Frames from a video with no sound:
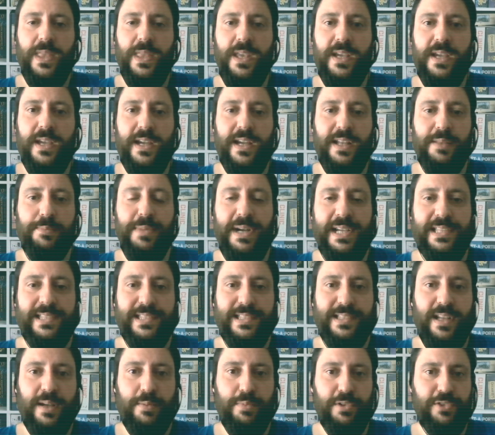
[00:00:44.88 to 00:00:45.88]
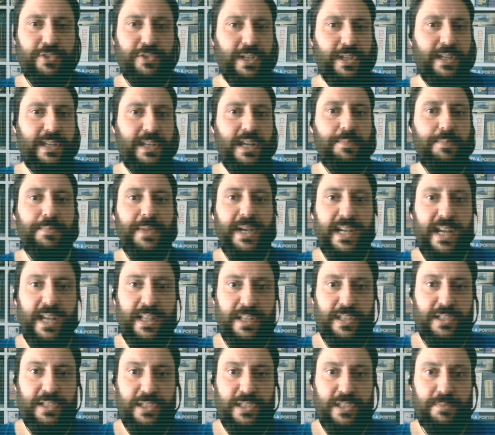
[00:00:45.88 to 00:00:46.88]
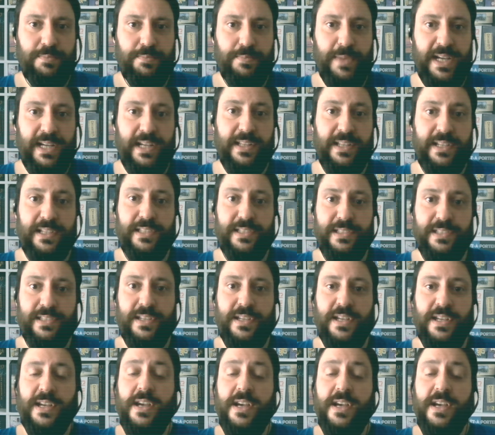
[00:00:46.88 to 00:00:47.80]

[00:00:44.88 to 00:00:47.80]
And by establishing game mechanics,